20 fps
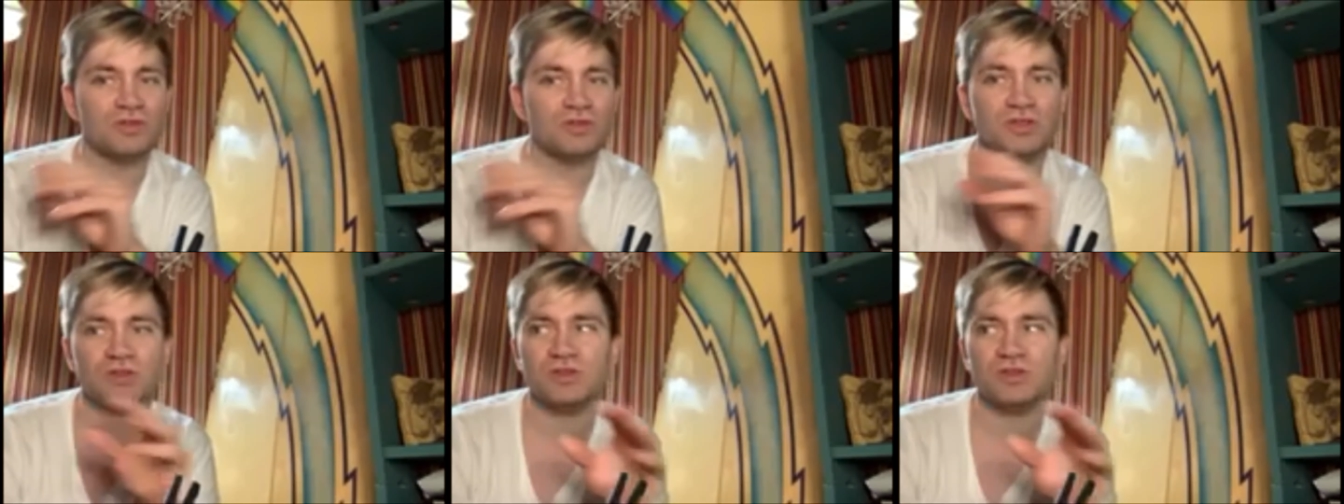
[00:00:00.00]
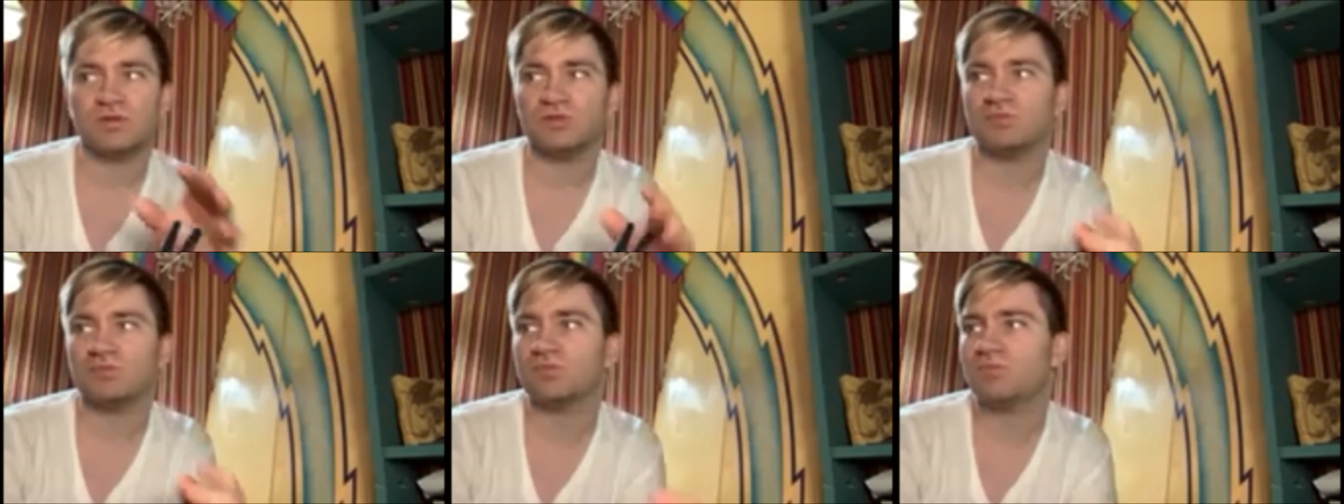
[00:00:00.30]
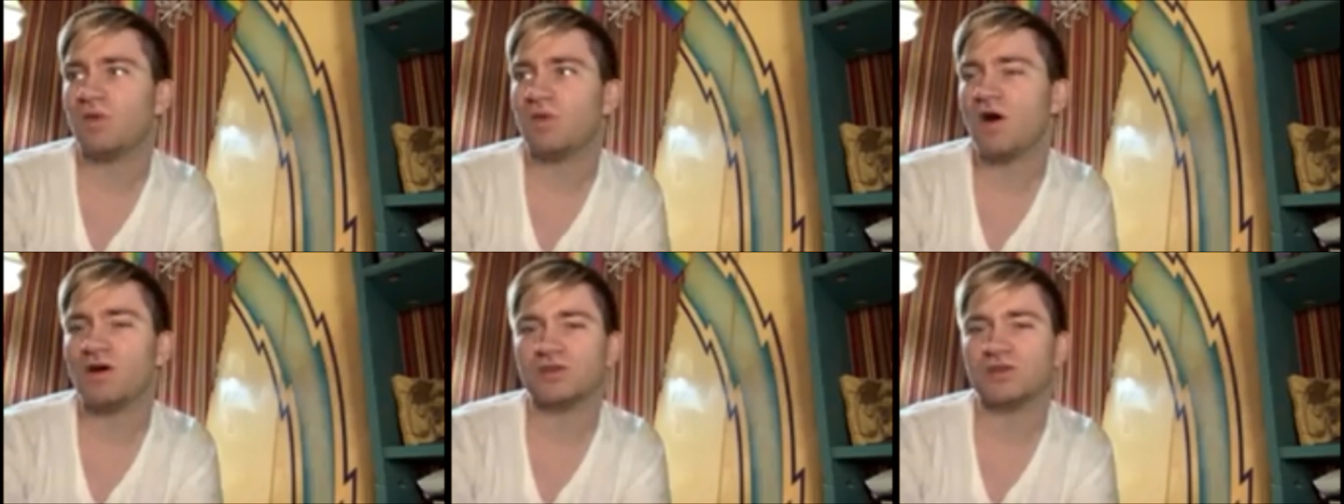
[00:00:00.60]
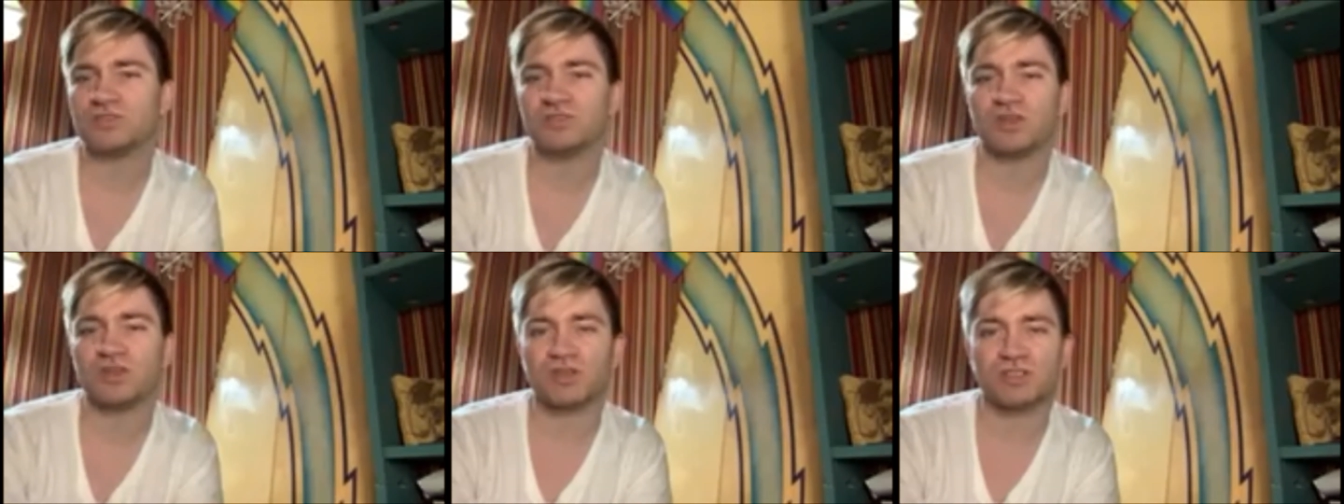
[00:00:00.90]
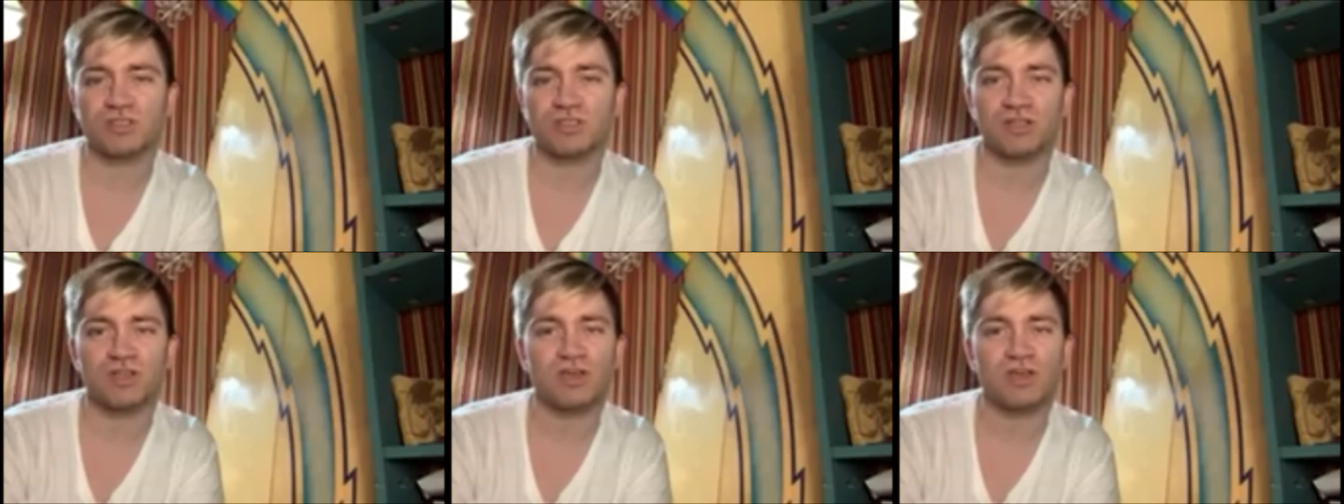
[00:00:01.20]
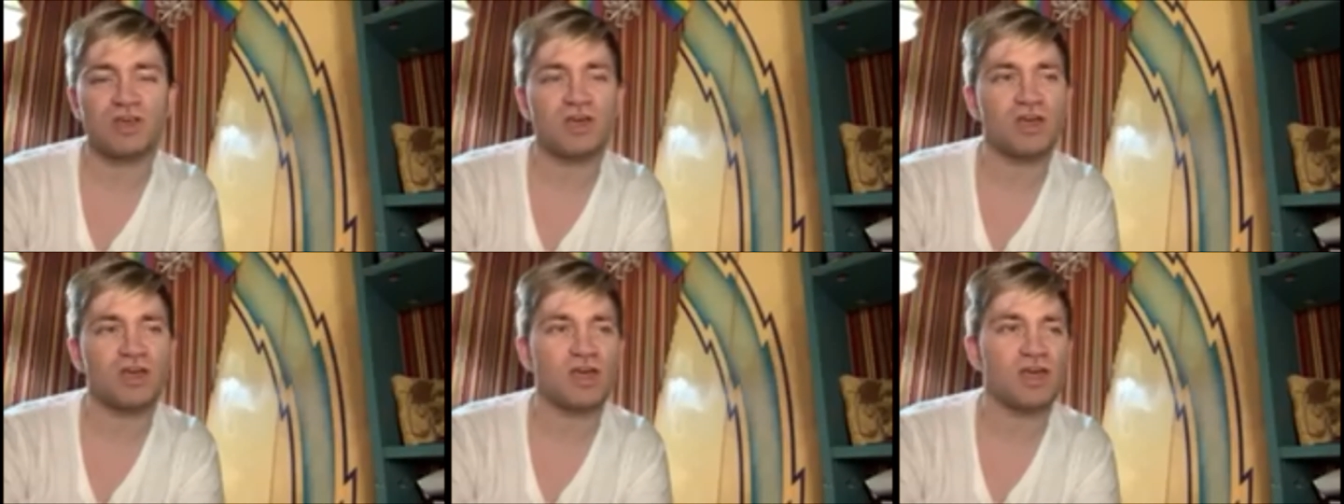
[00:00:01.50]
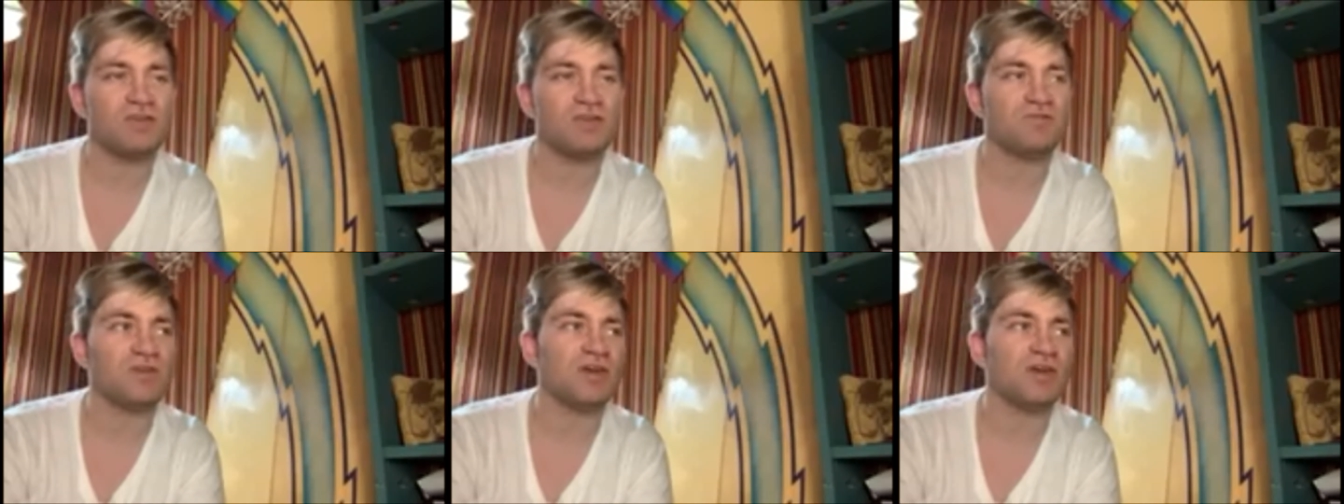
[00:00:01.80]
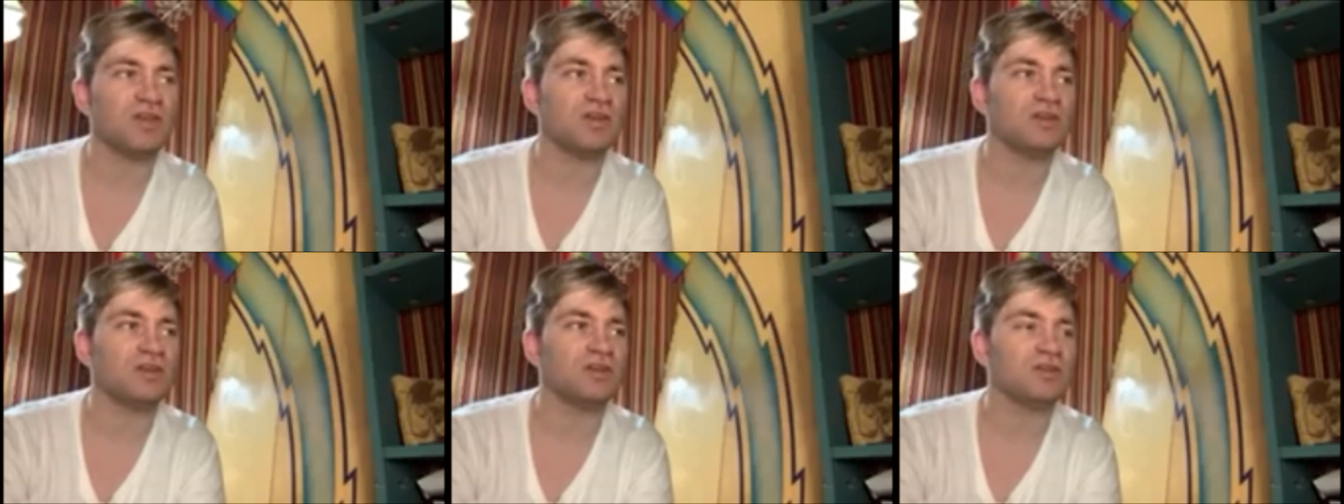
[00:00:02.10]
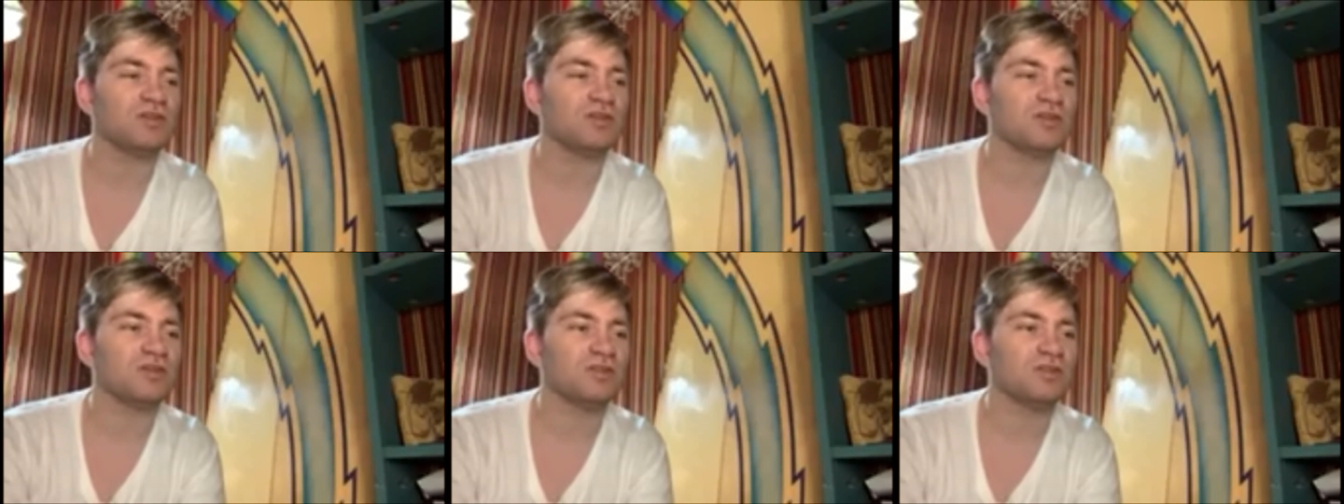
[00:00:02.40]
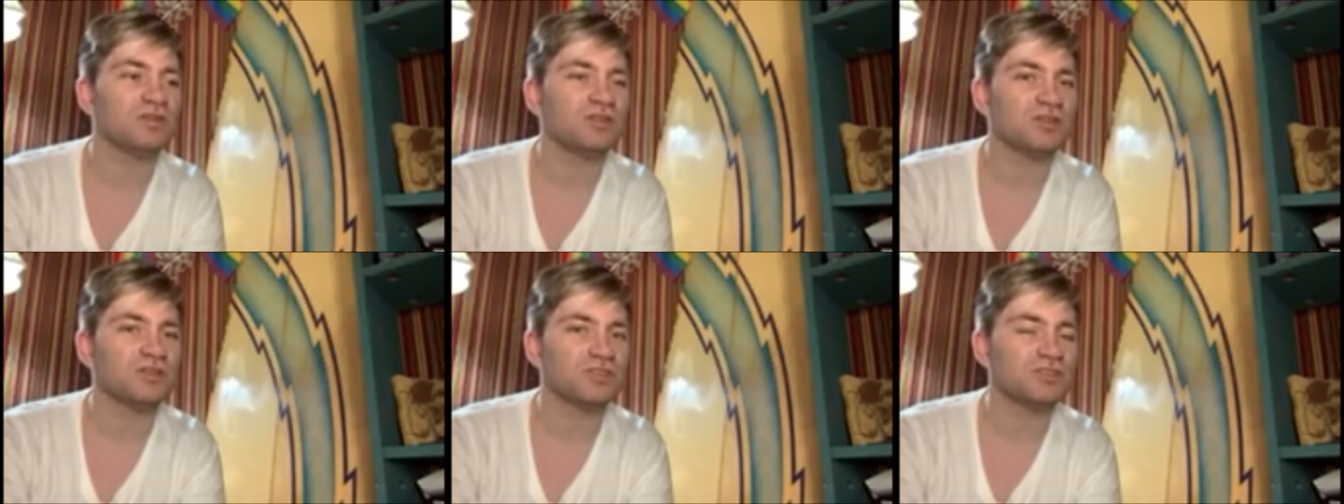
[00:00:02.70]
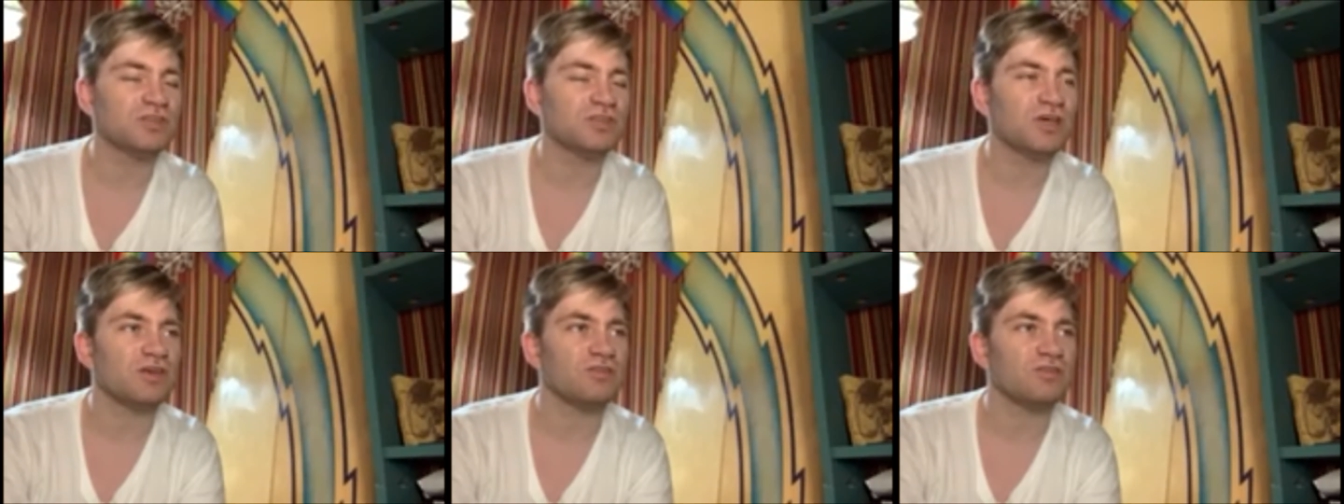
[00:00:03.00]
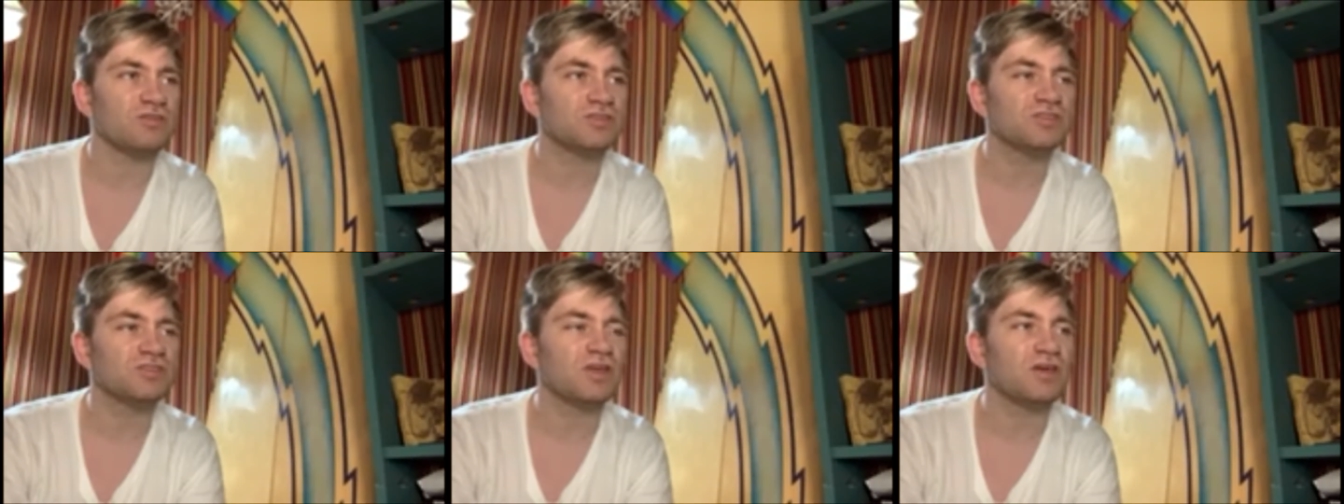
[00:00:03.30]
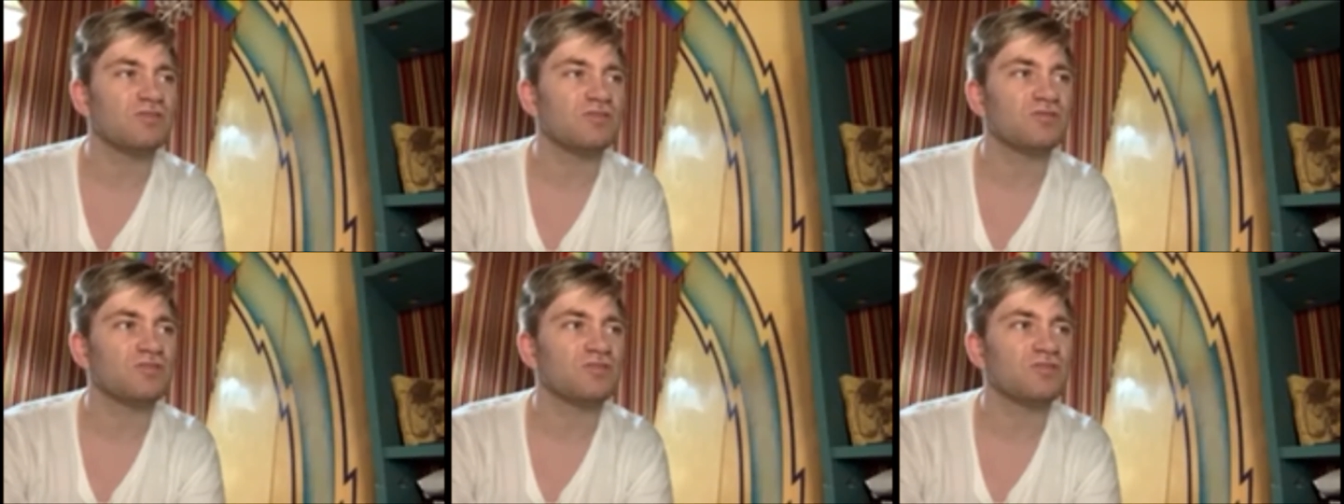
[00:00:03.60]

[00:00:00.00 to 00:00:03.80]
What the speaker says: the pause selection and then save.